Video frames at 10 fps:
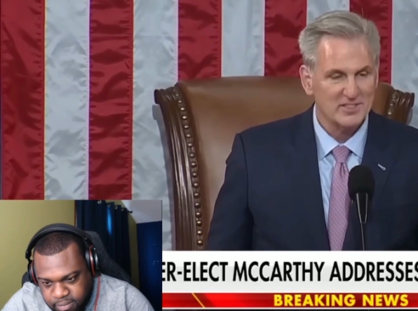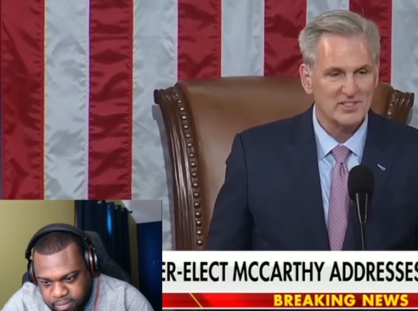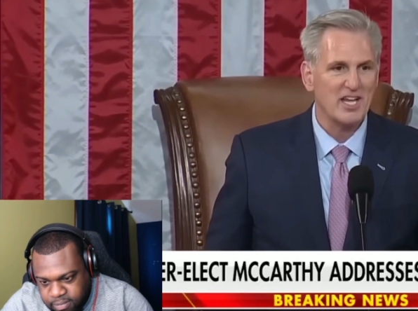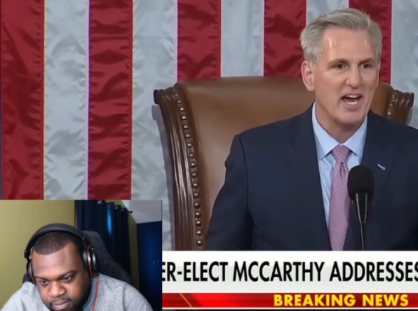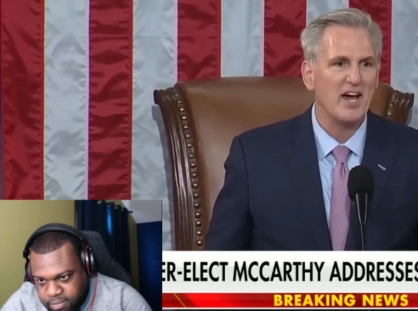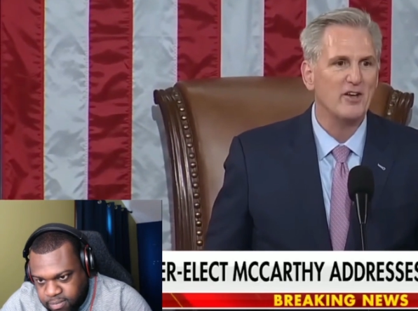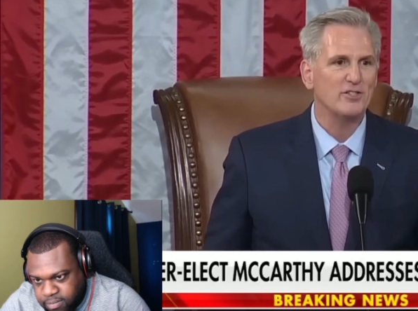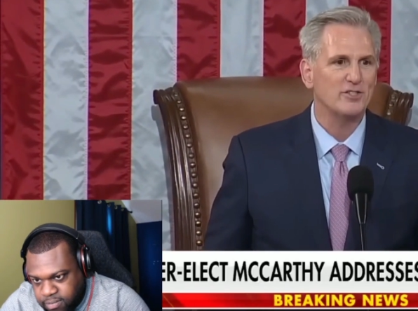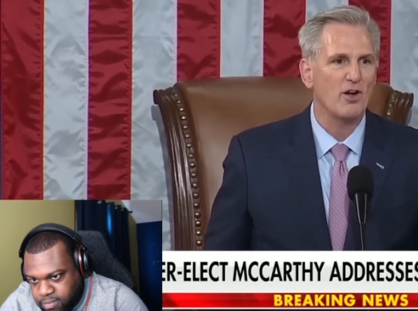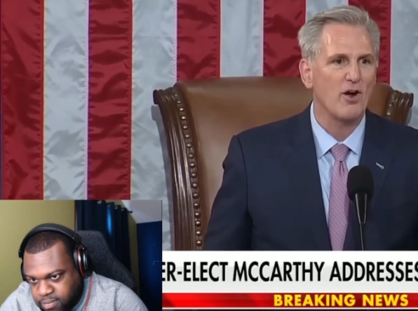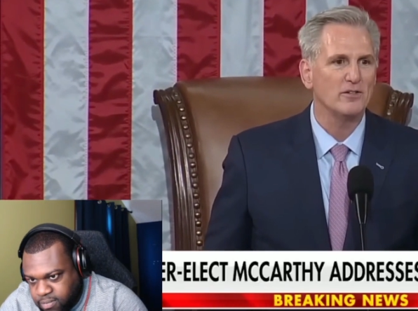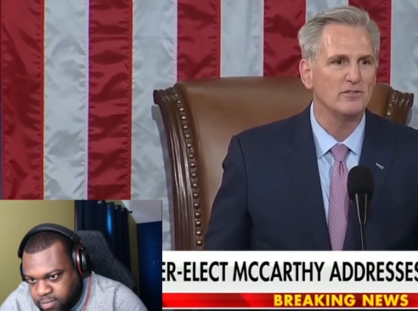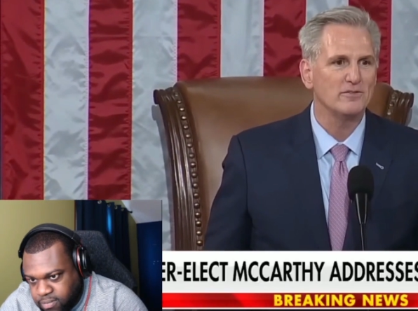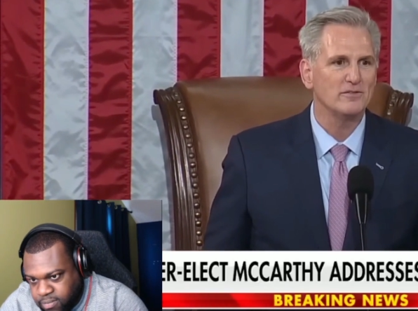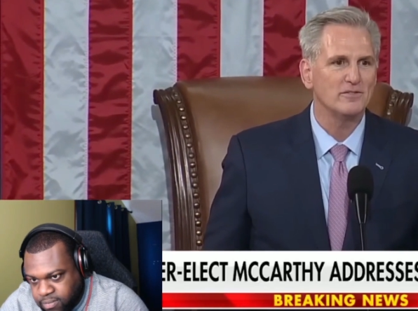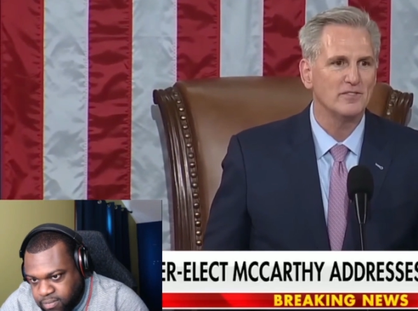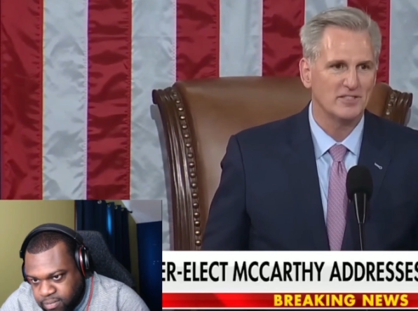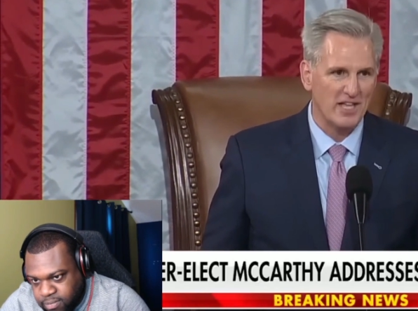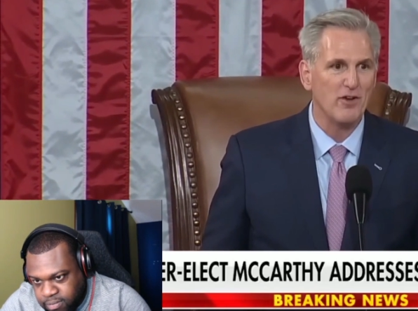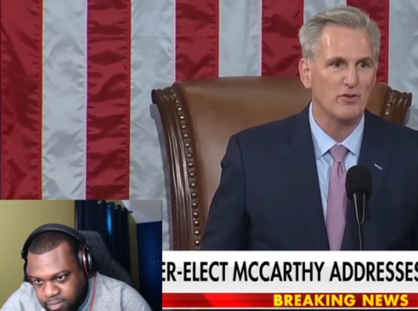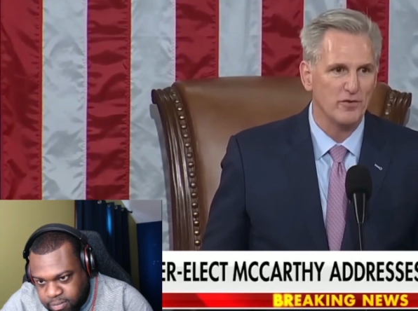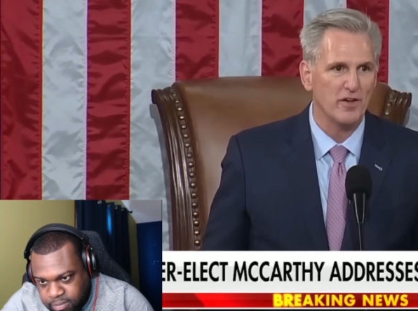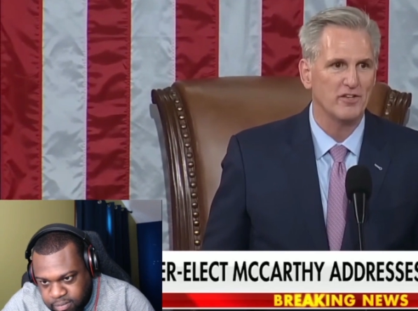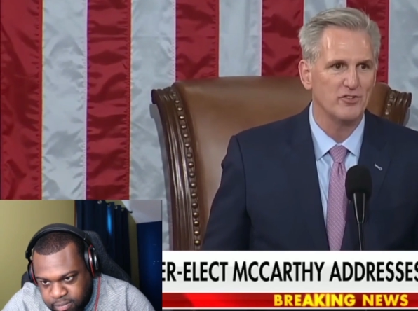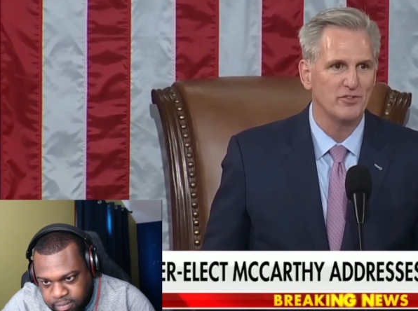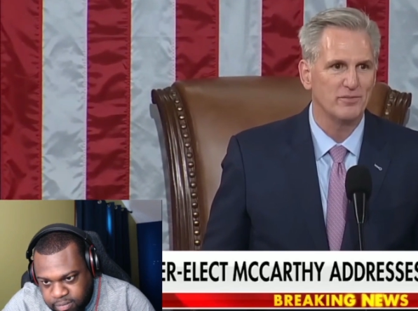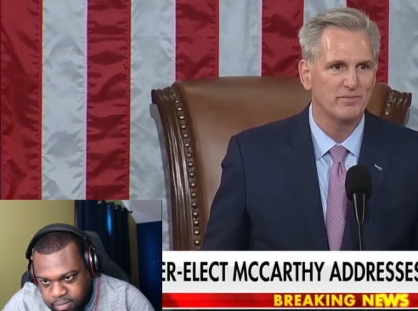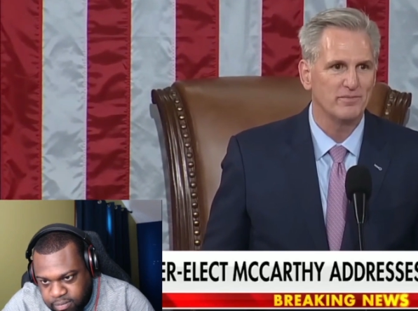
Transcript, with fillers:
Speaker 1: it's not how you start, it's how you finish.